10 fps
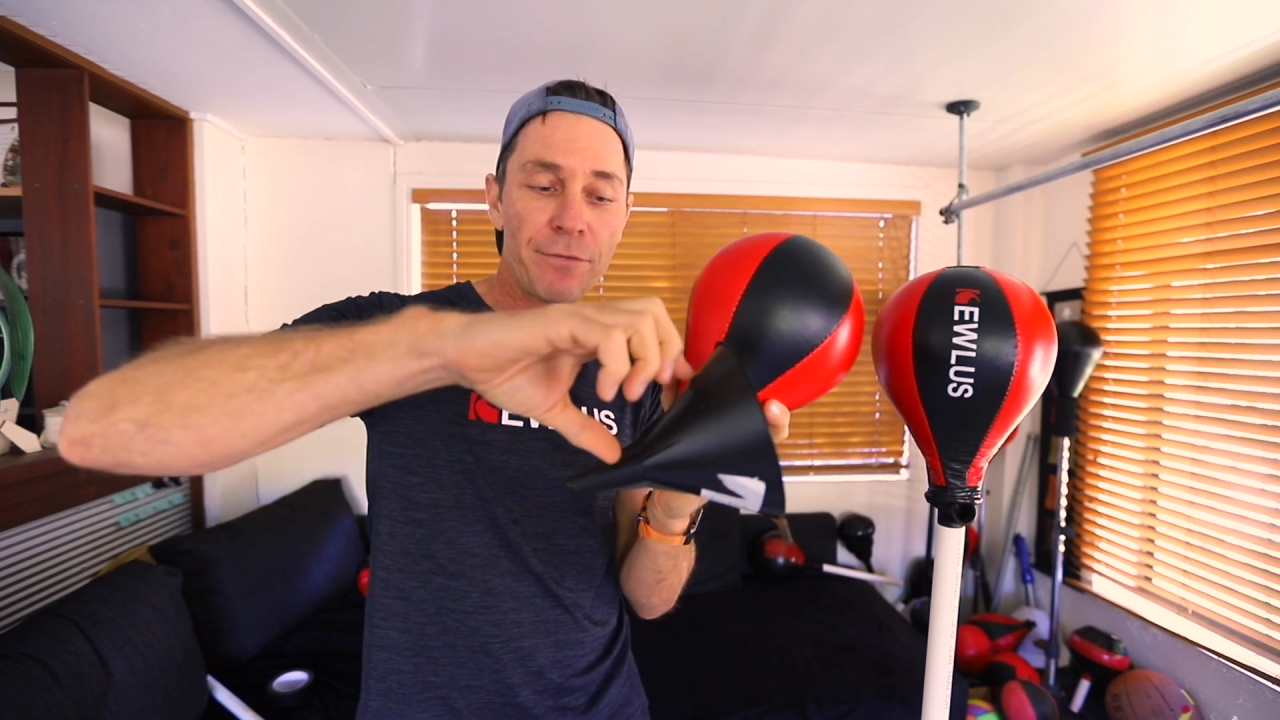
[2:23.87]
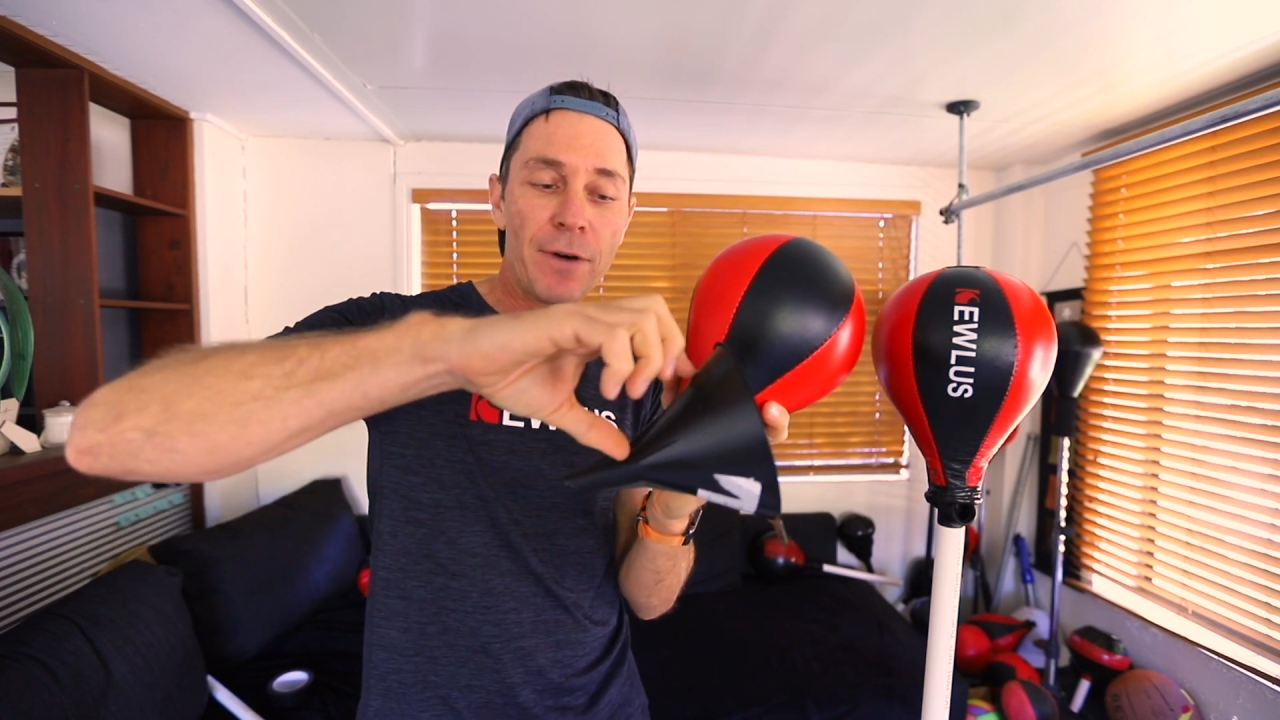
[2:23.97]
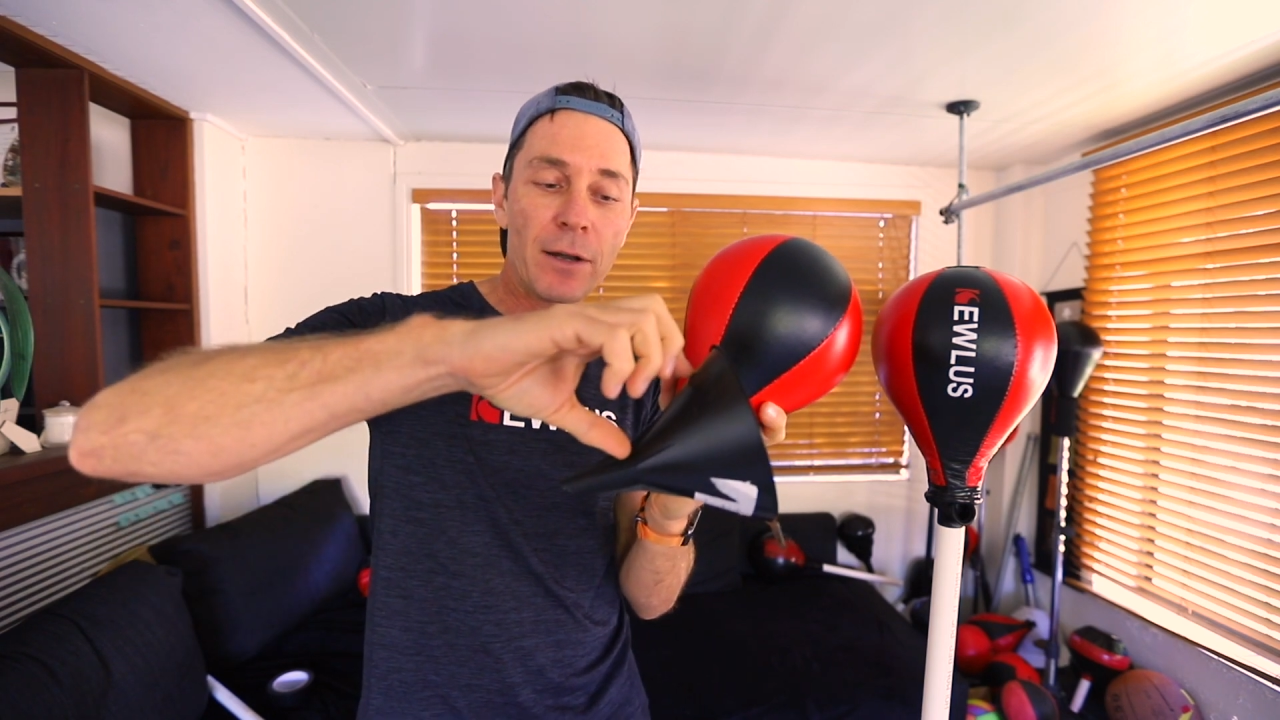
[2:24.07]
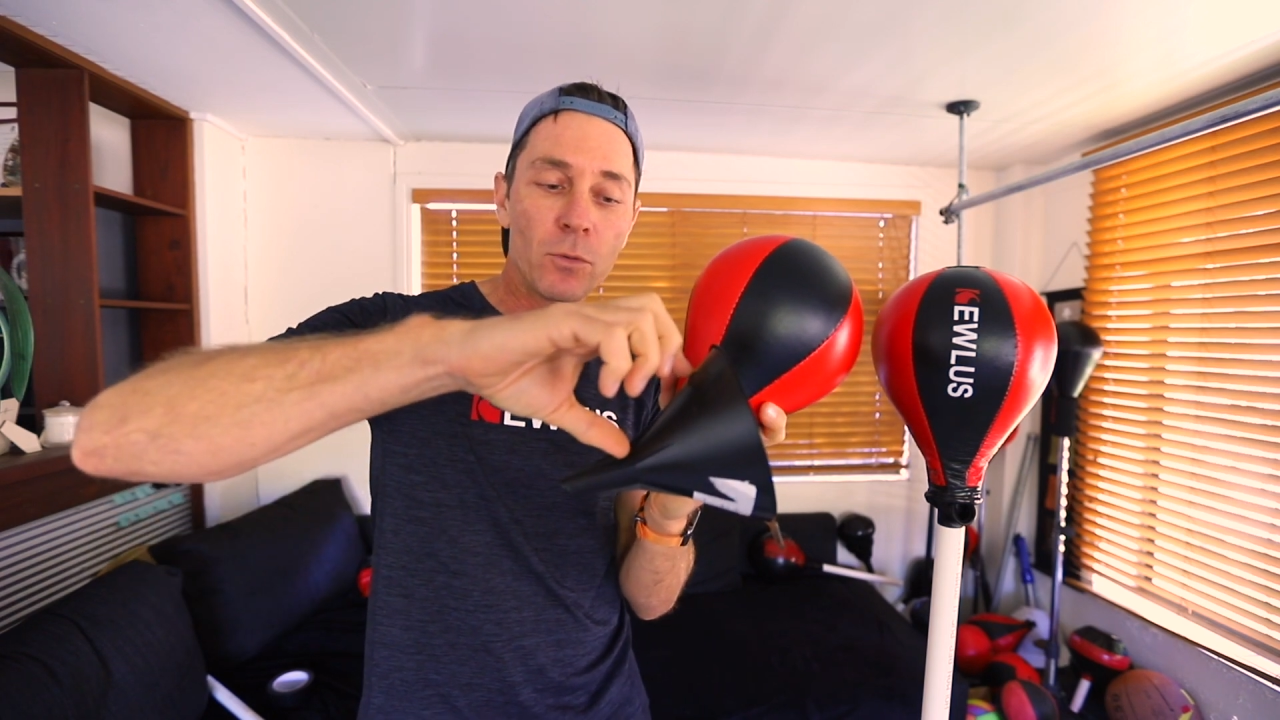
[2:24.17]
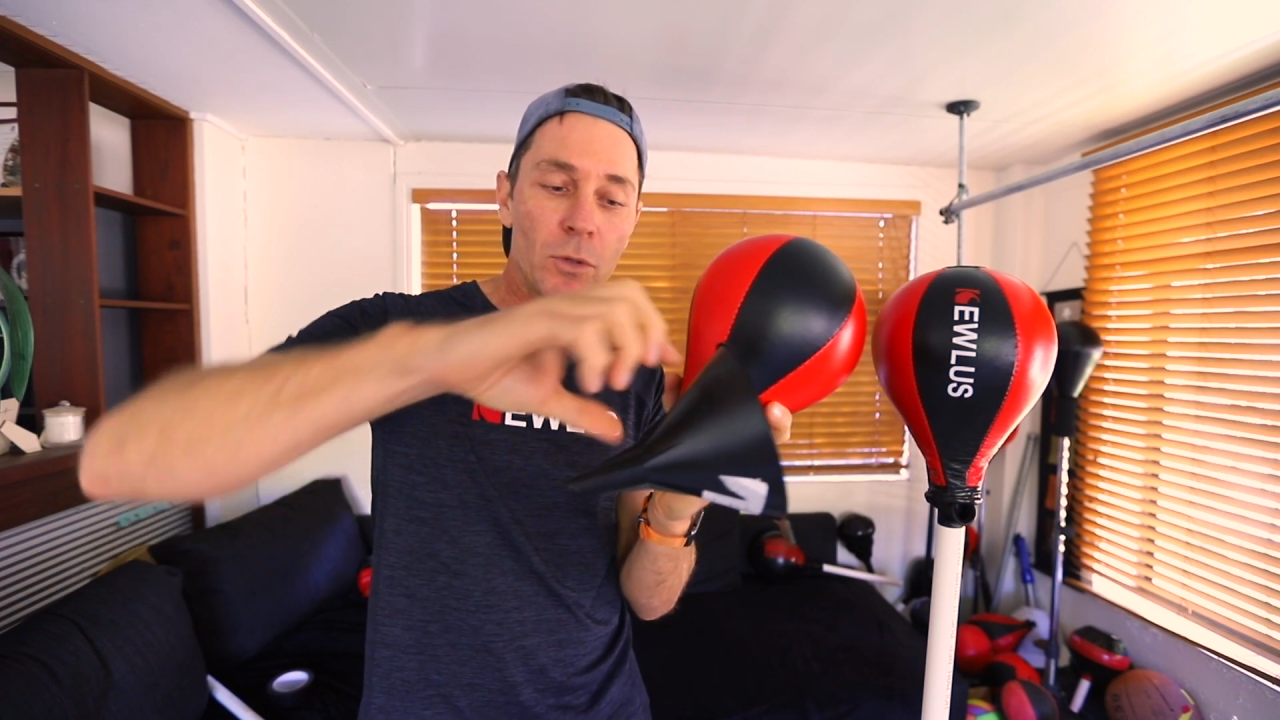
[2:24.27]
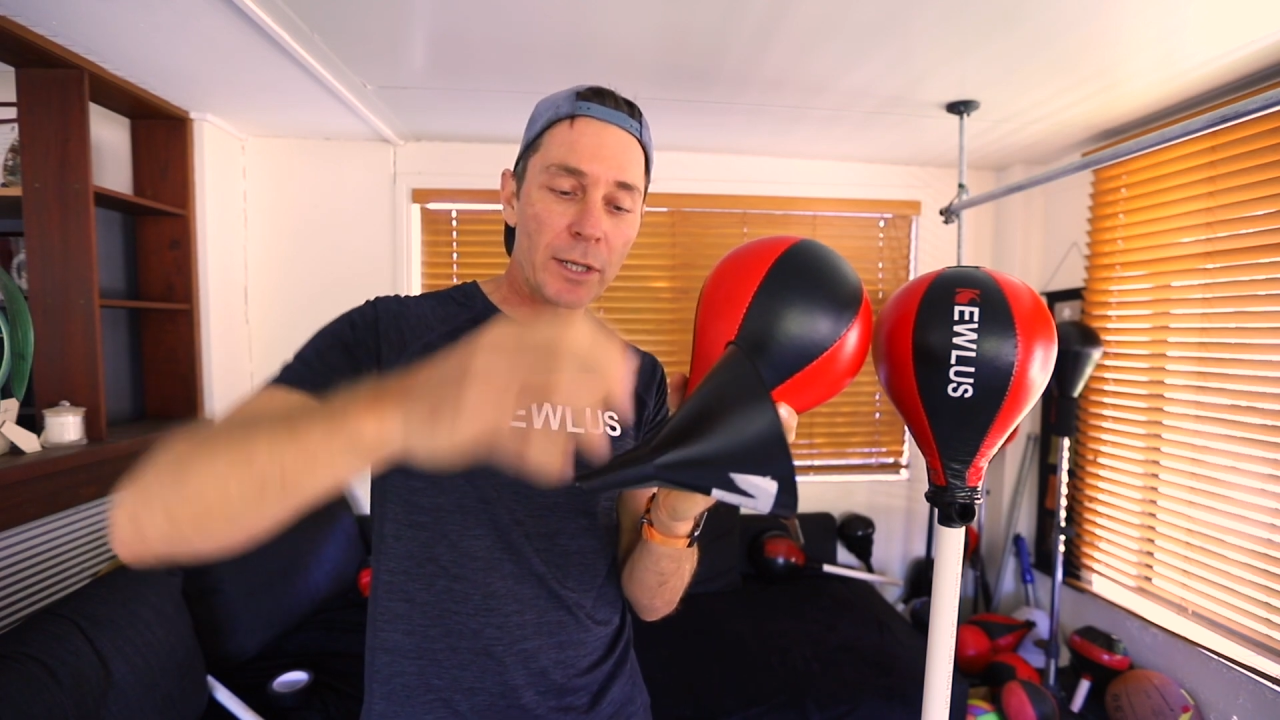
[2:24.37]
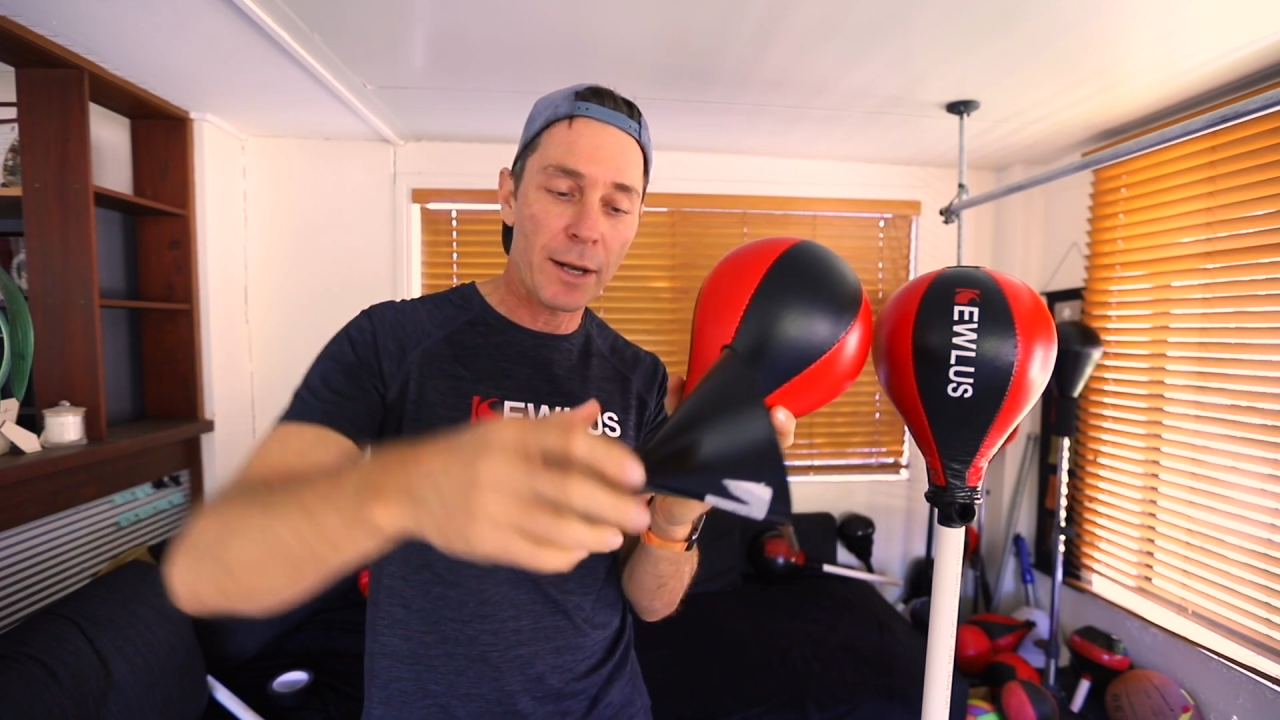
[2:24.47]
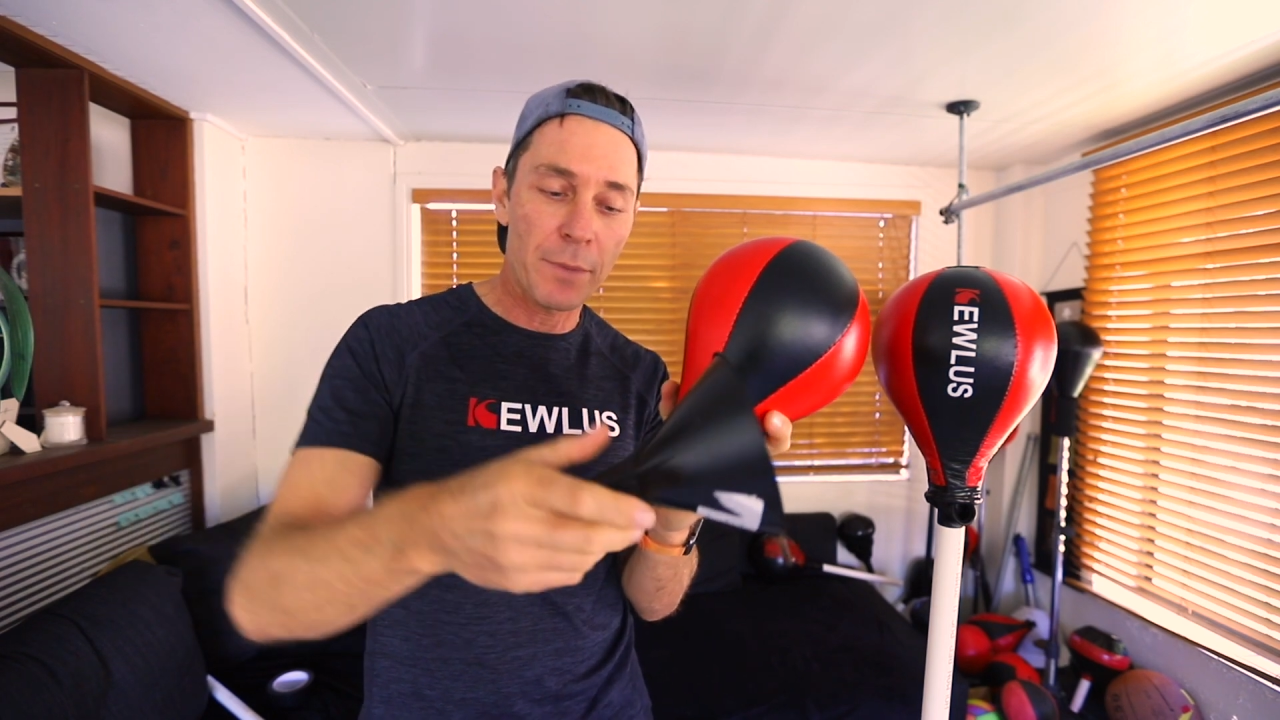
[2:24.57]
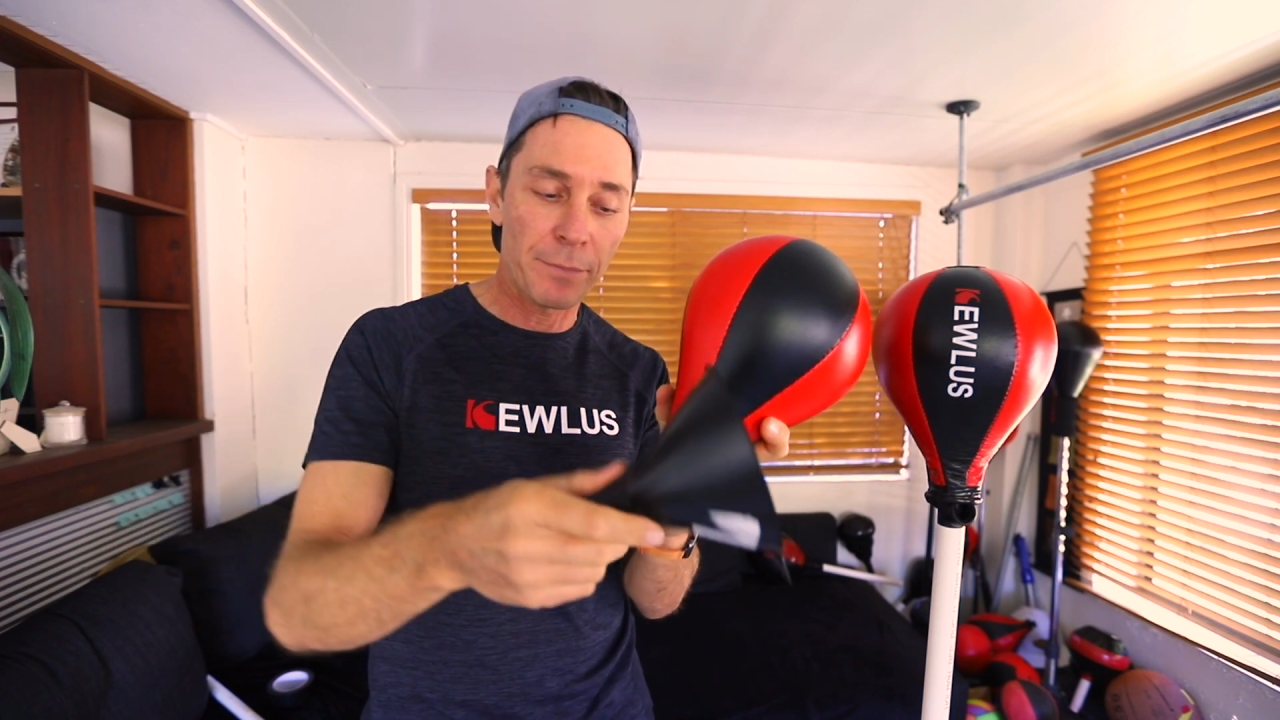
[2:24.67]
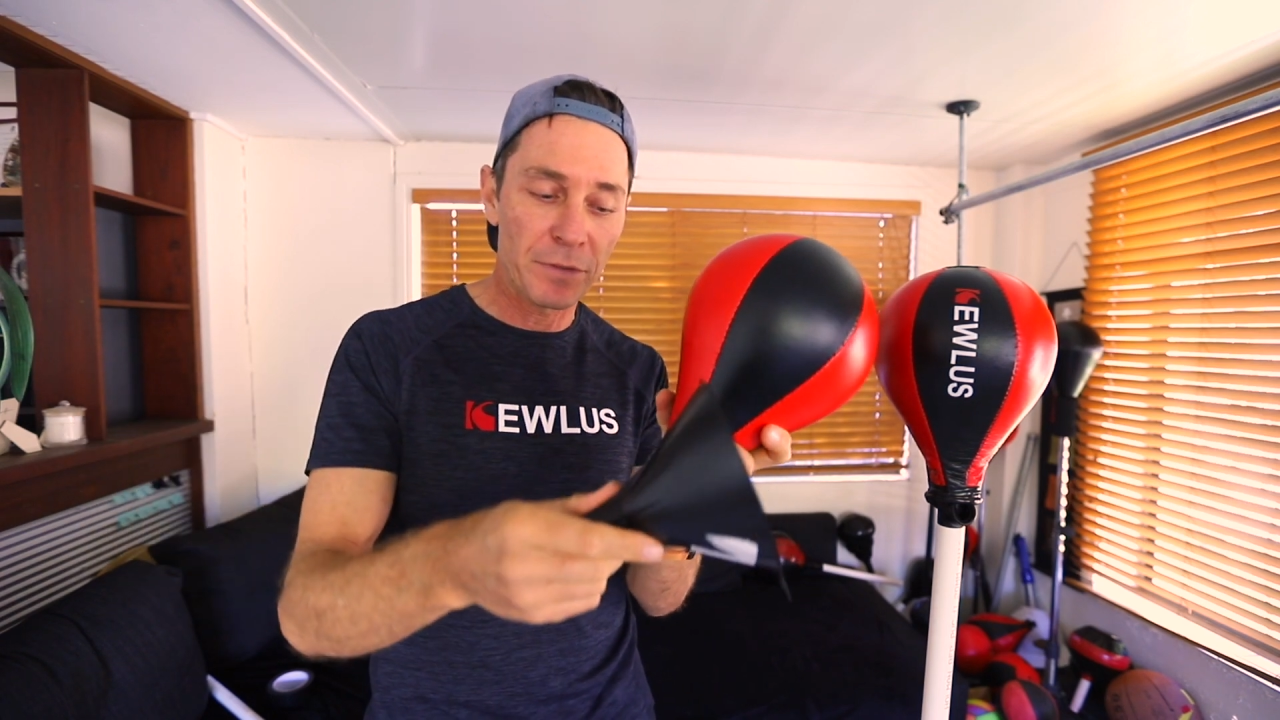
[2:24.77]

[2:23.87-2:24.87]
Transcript: funnel will come up